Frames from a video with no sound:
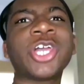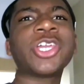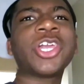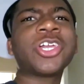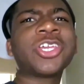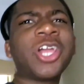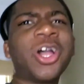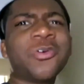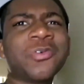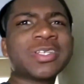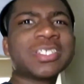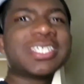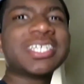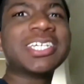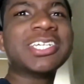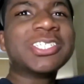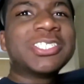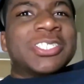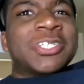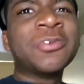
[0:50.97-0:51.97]
Yo, what's good
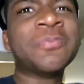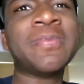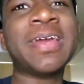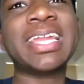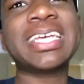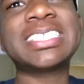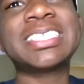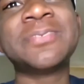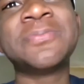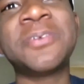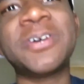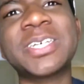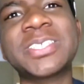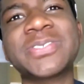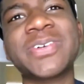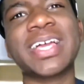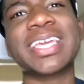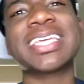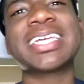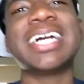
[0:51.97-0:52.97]
YouTube, man? It's your boy
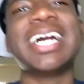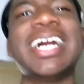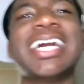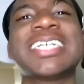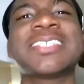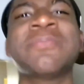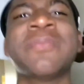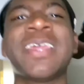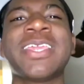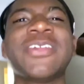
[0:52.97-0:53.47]
Swaggy Collins, man.